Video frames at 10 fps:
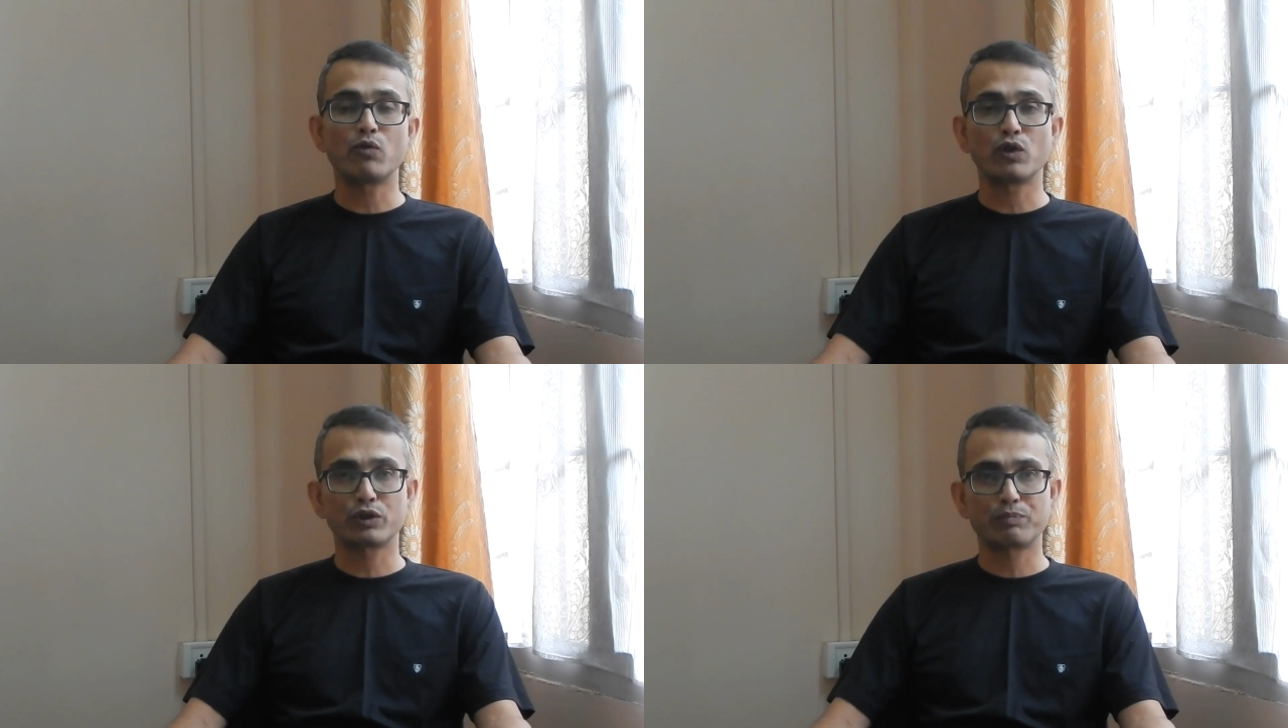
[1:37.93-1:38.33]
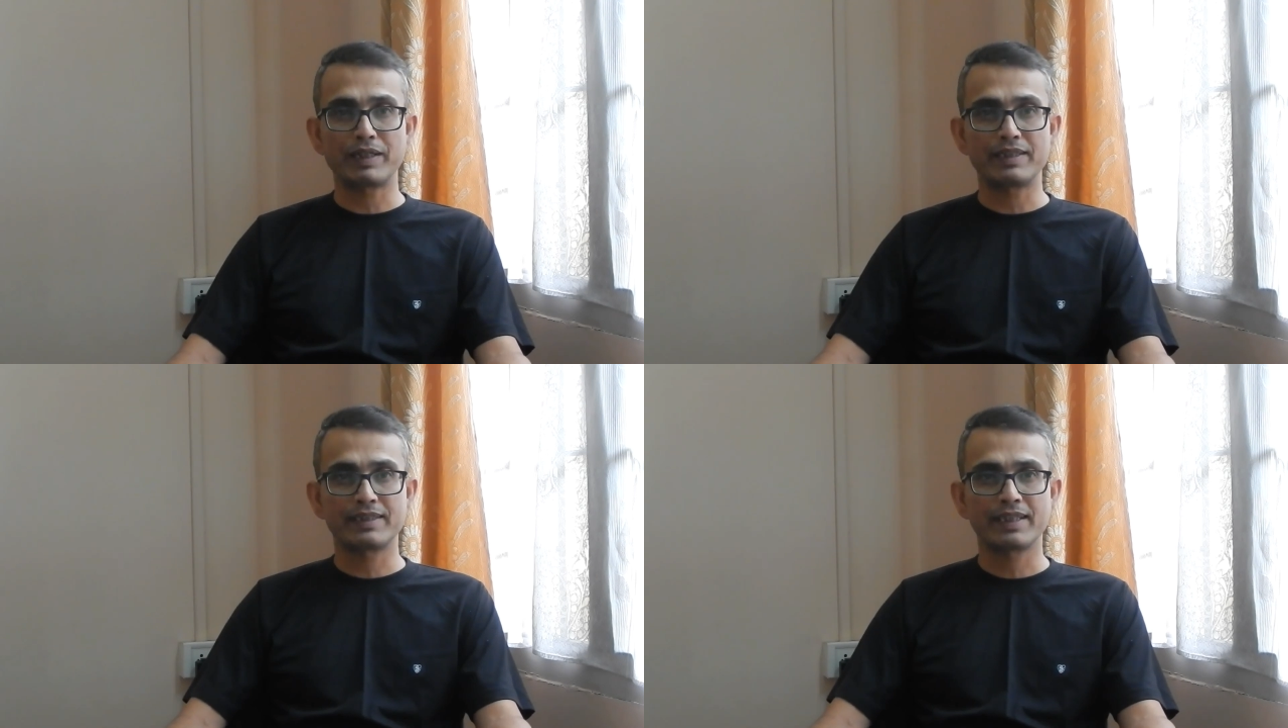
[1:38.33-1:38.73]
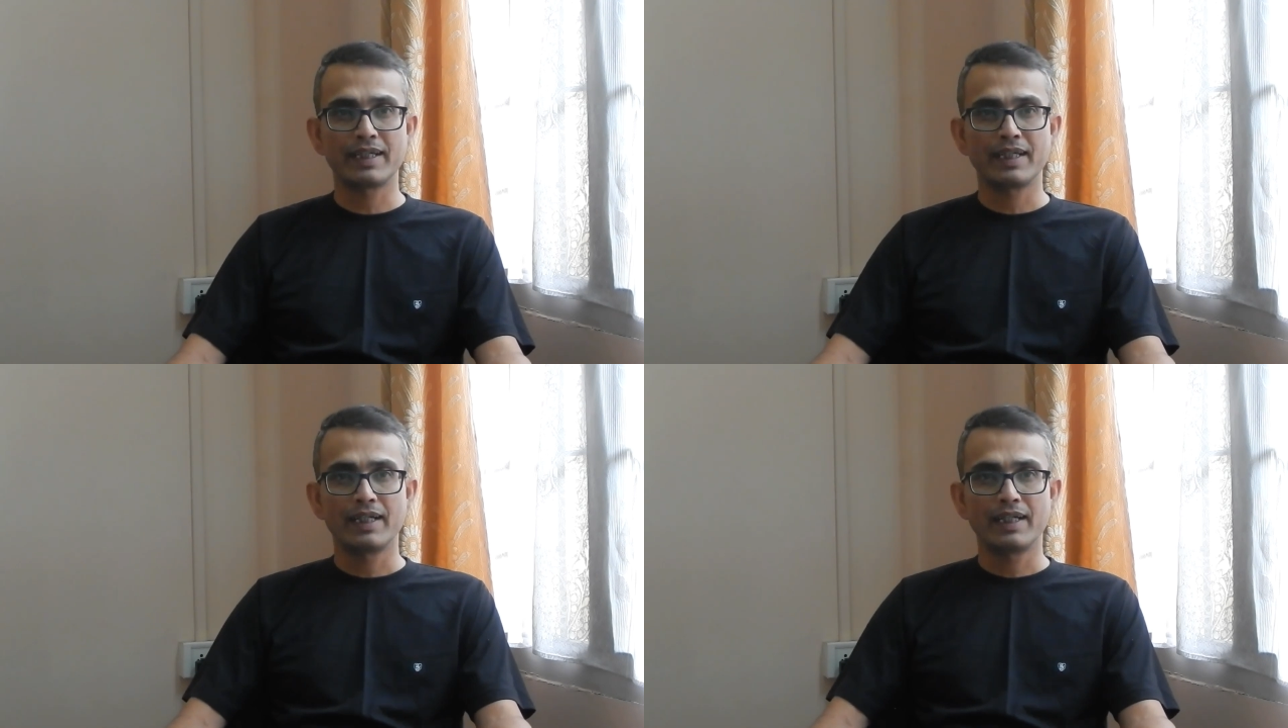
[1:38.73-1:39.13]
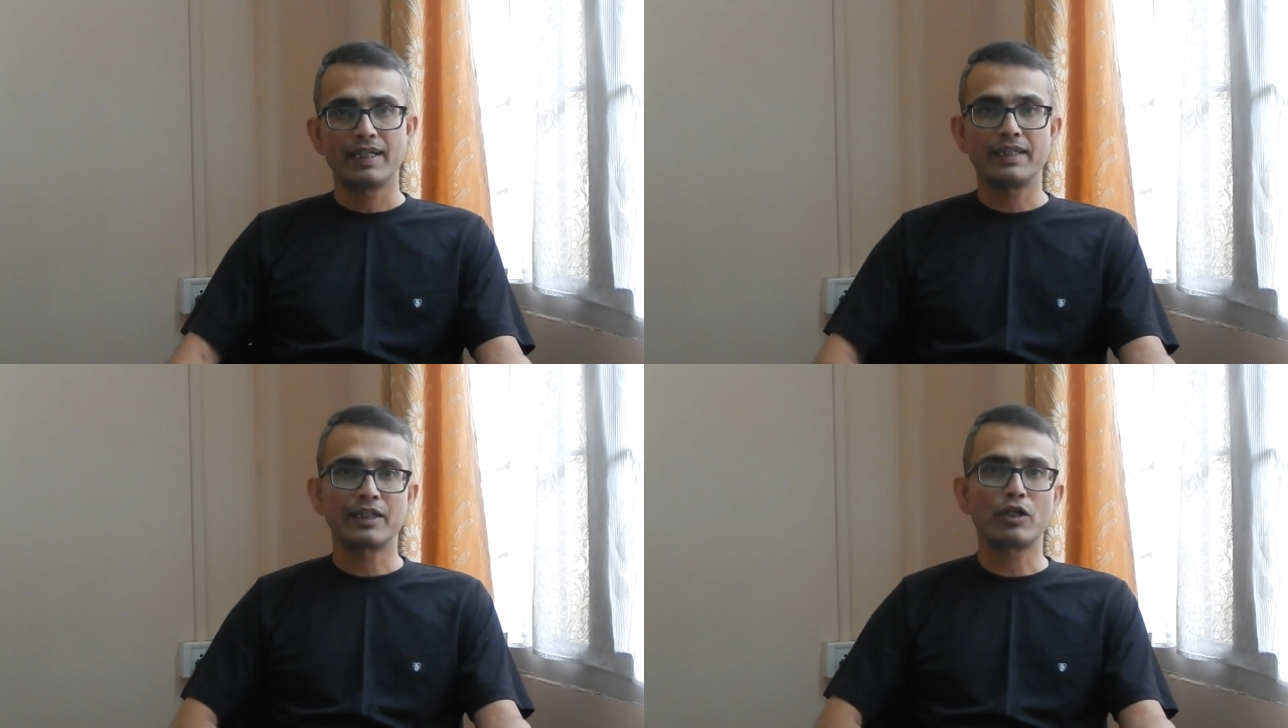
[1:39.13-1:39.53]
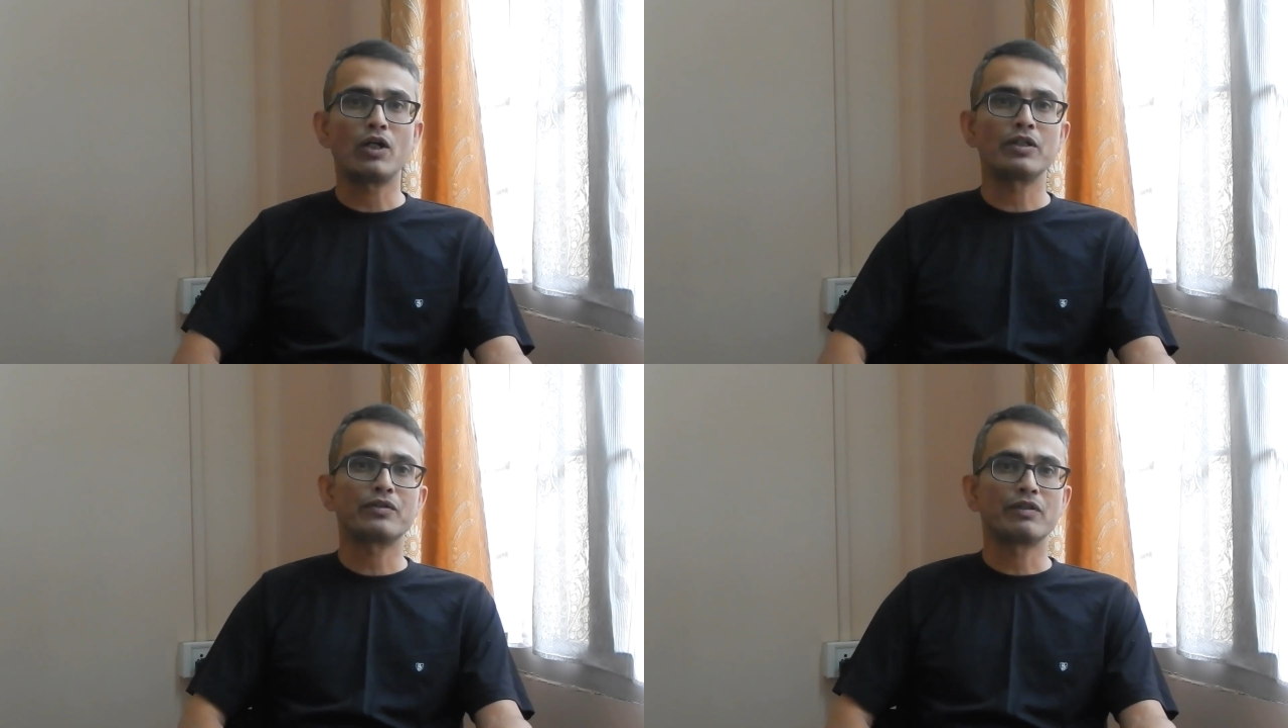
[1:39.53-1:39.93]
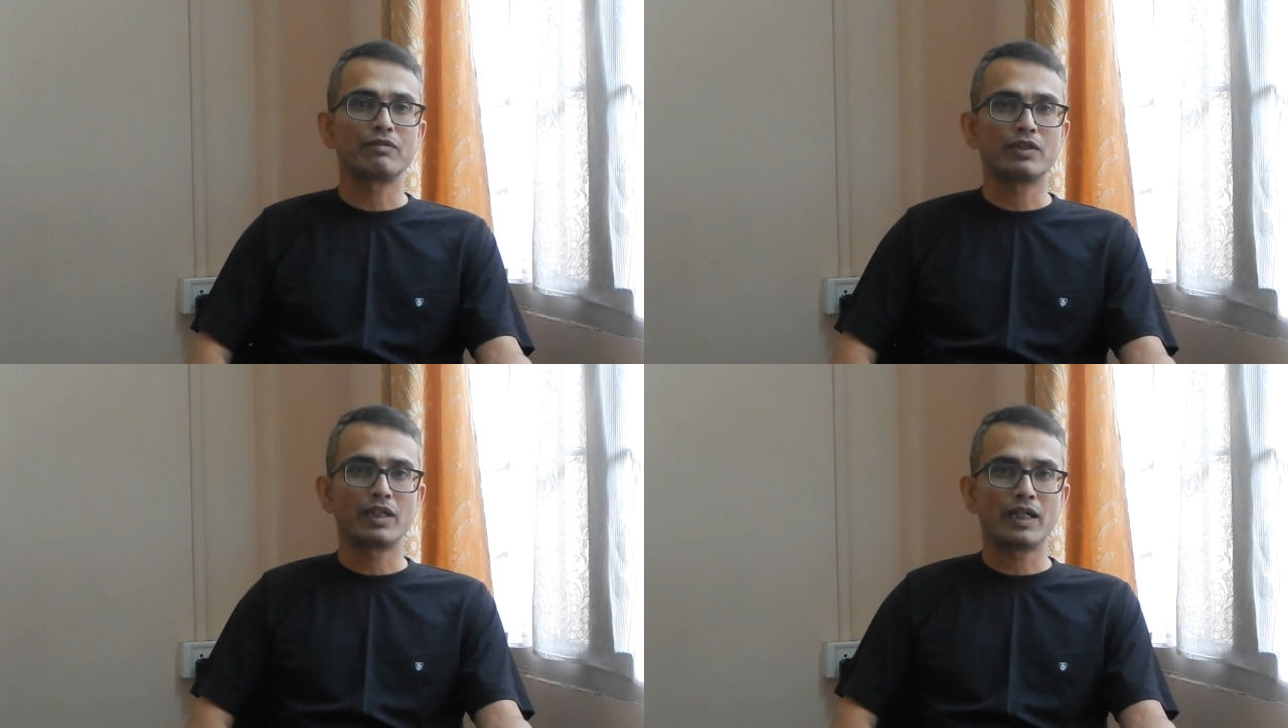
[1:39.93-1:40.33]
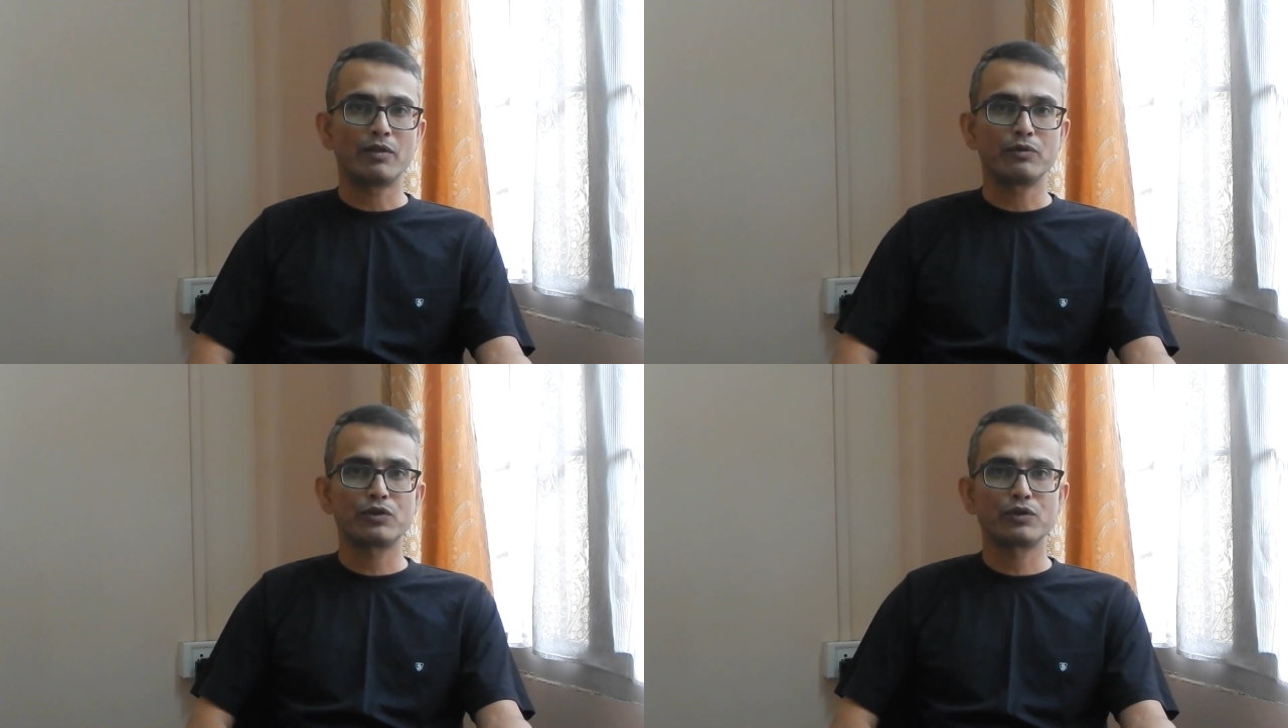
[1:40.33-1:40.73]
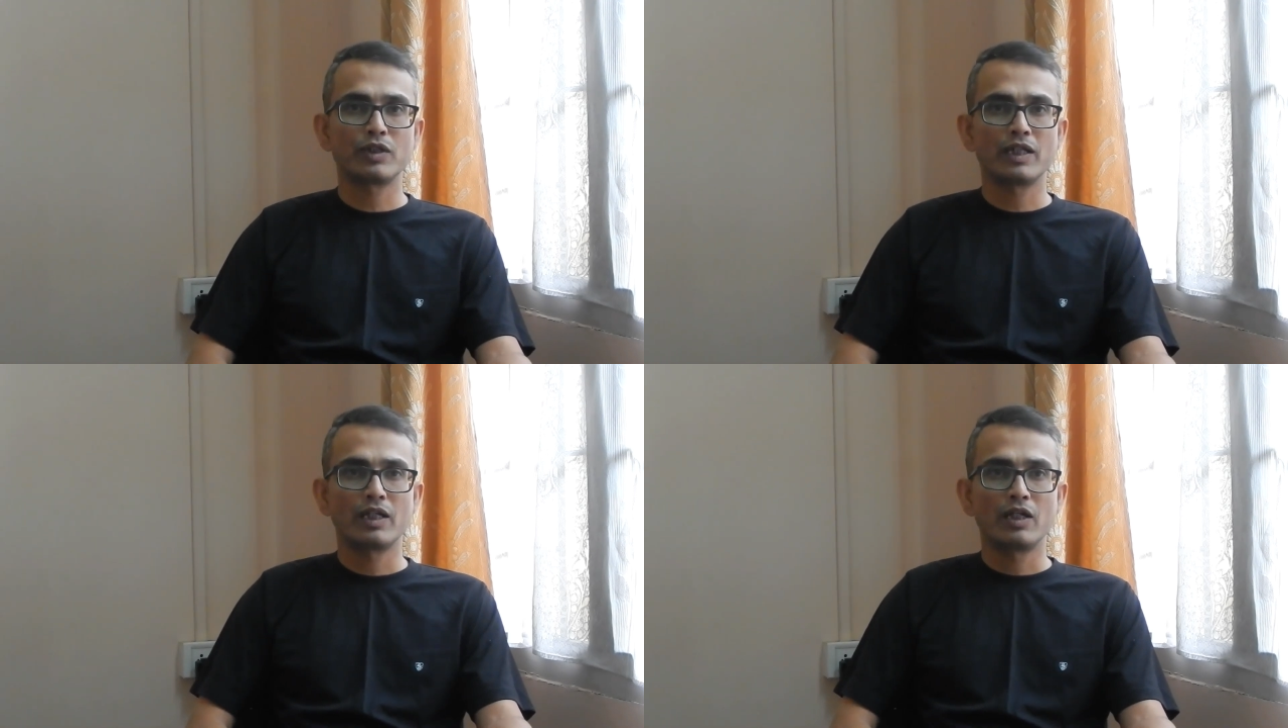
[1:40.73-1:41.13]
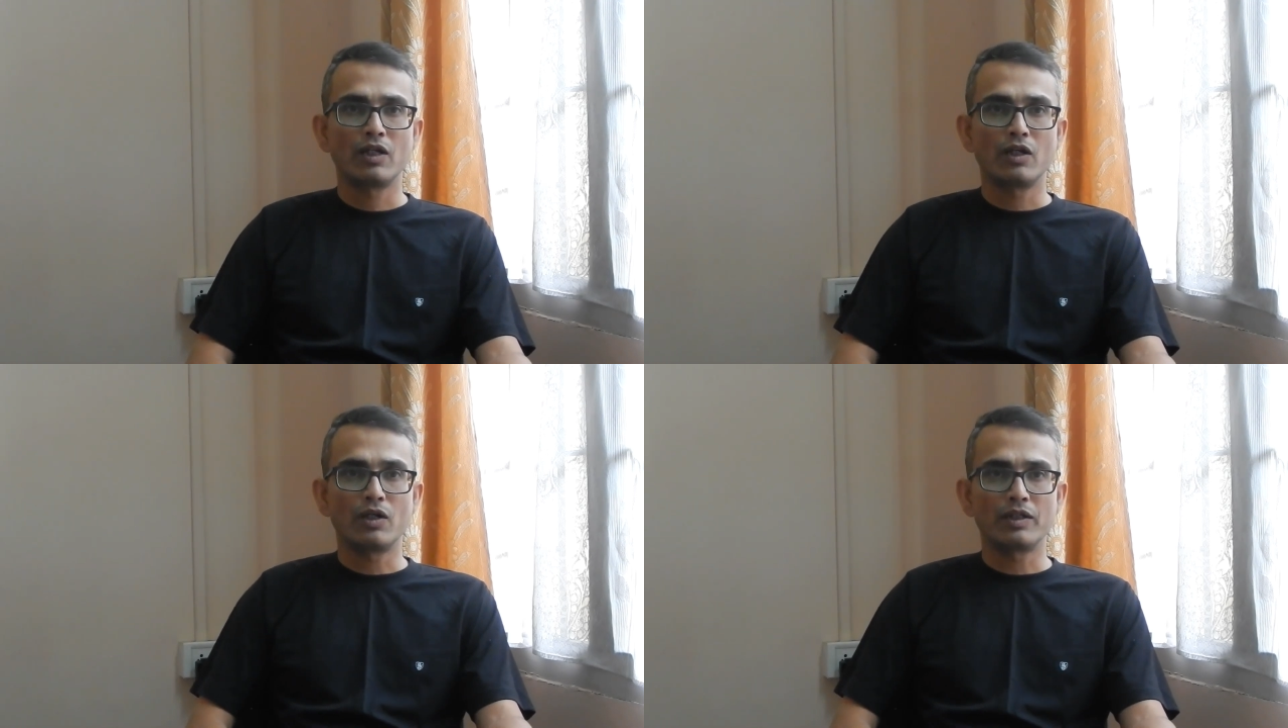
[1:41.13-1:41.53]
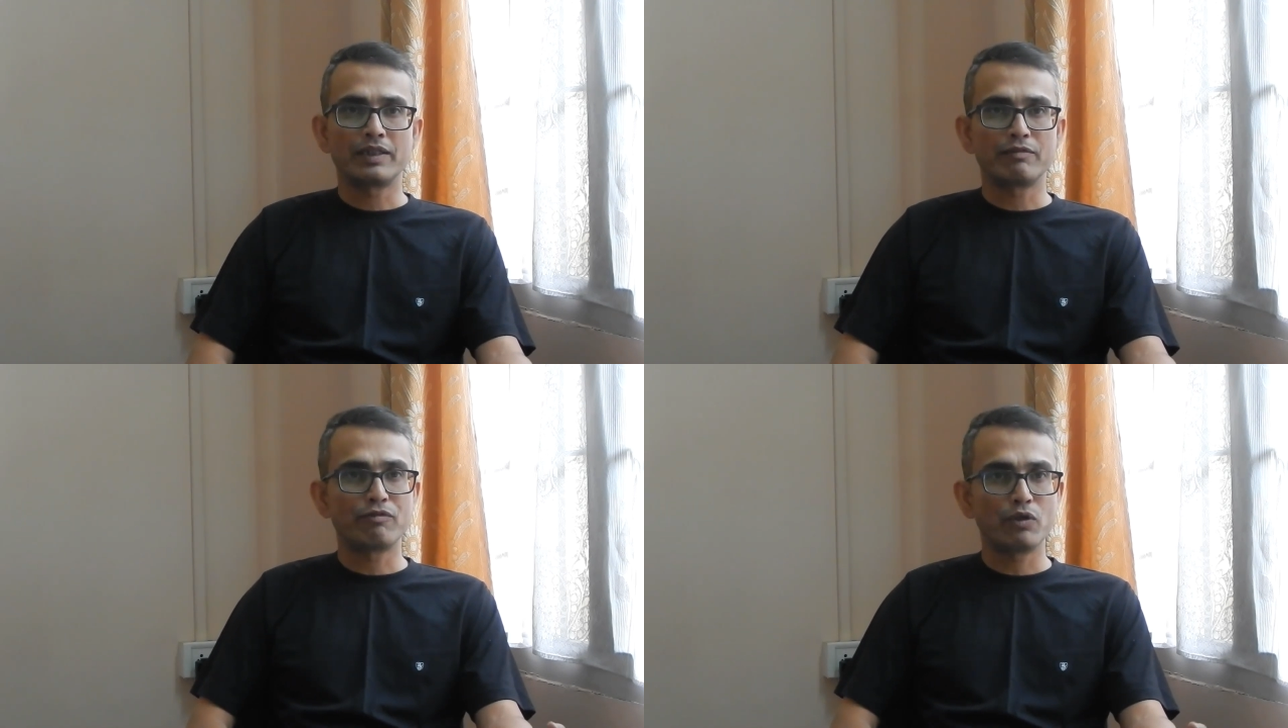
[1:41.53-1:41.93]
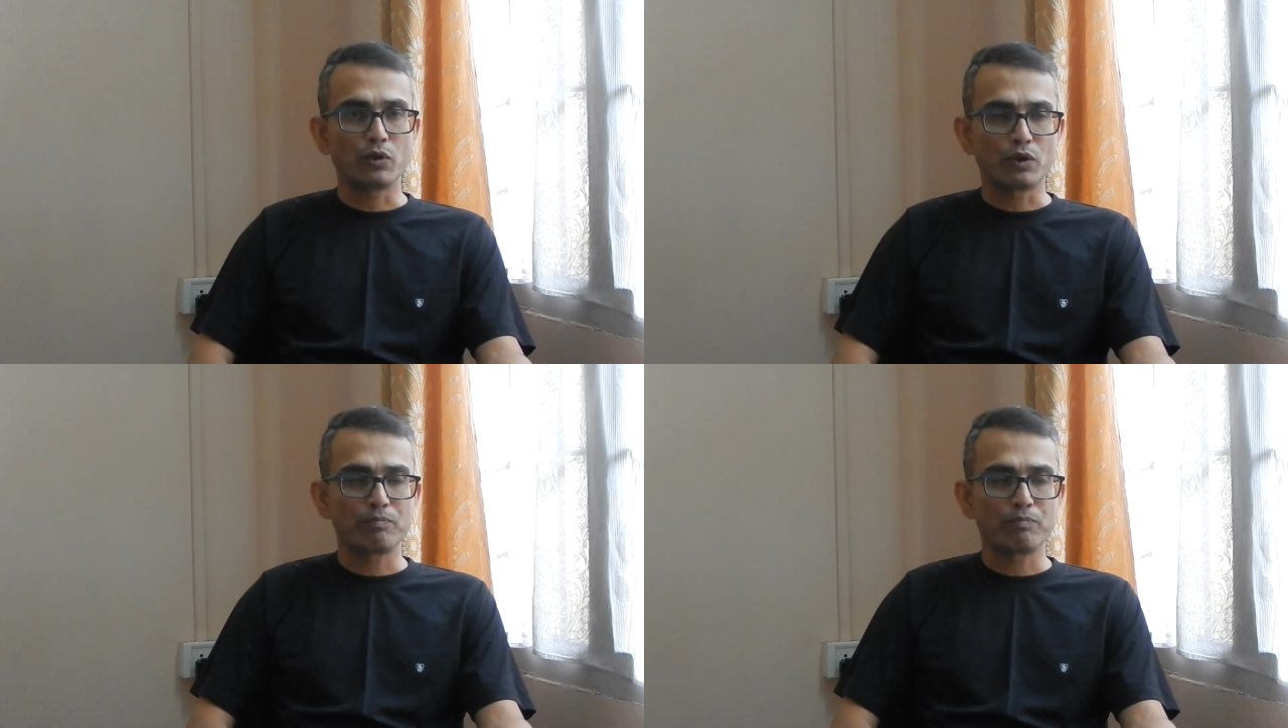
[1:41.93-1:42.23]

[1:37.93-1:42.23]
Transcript: workspace in the corner of the house on the floor.